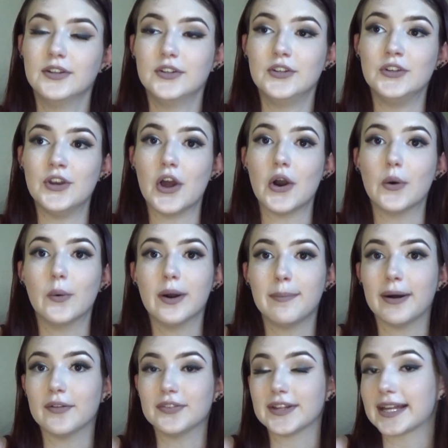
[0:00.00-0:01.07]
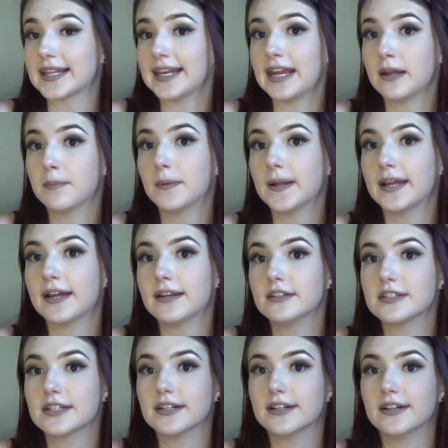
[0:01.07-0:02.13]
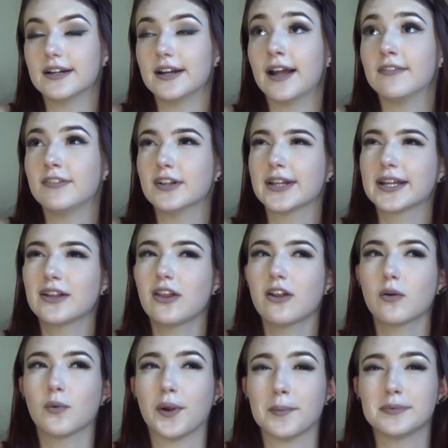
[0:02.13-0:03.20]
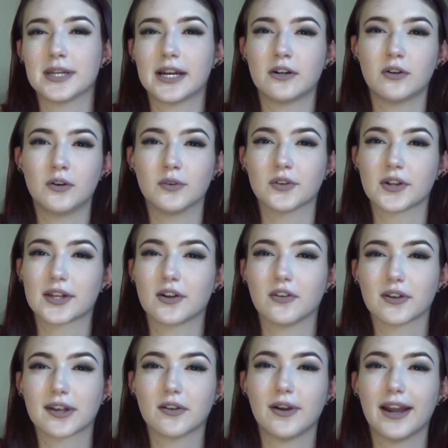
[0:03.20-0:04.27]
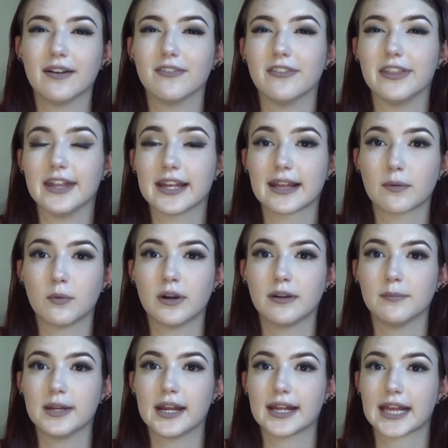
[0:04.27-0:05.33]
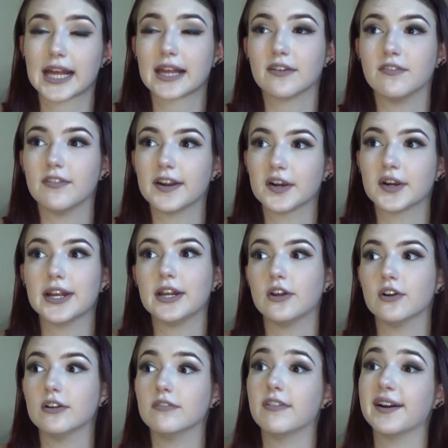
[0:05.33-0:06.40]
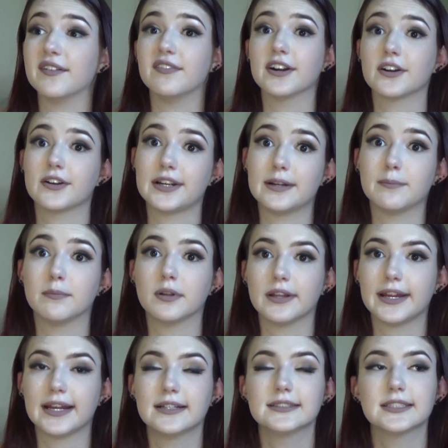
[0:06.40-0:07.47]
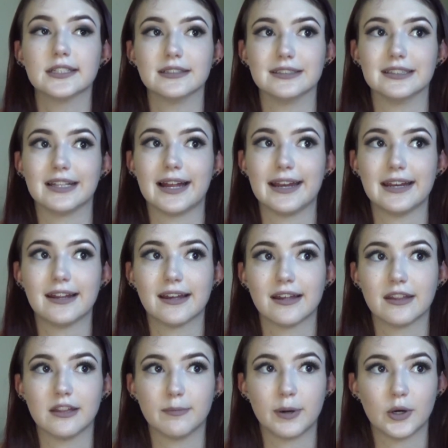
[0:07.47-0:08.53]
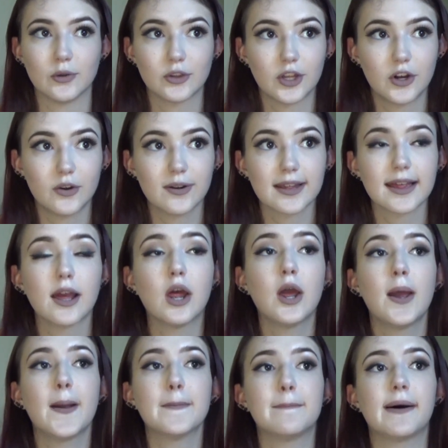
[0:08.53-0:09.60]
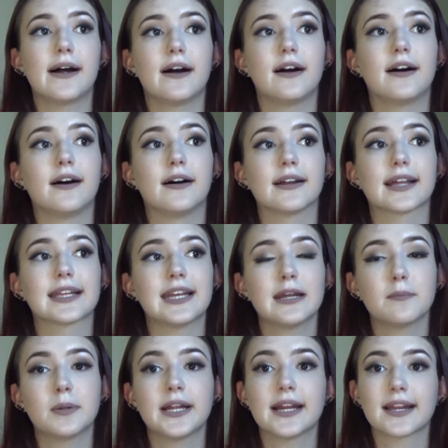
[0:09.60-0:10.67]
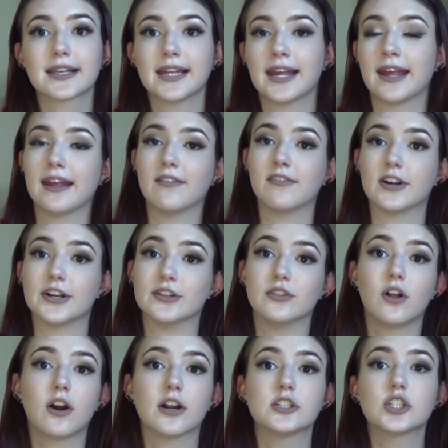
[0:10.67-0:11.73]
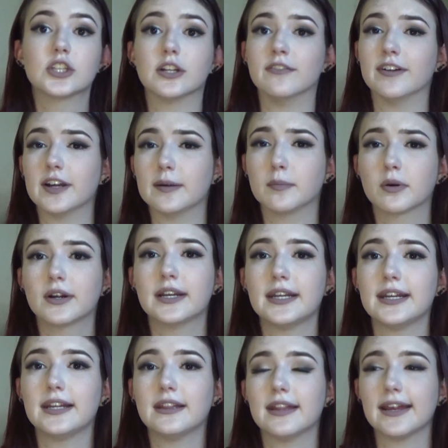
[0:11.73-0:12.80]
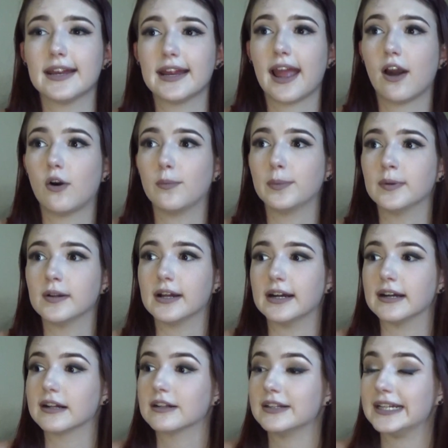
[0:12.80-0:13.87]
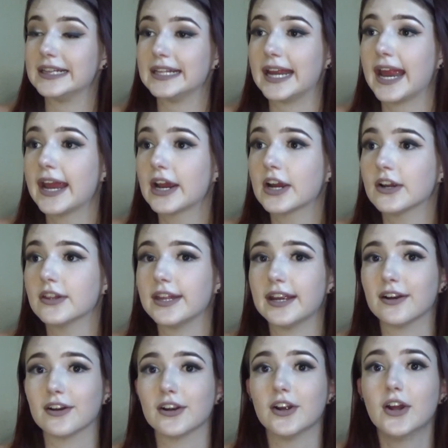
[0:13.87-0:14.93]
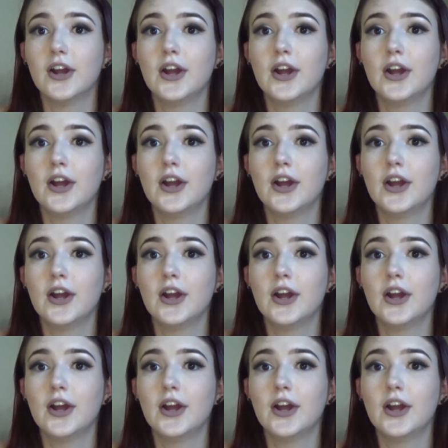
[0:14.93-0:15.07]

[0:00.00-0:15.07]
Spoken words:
know about the snake plant. I feel like a lot of reptile owners also have this one because it's a very good vivarium plant, like the pothos. But snake plants, they can get very large, they're very pretty, they help clean the air, they are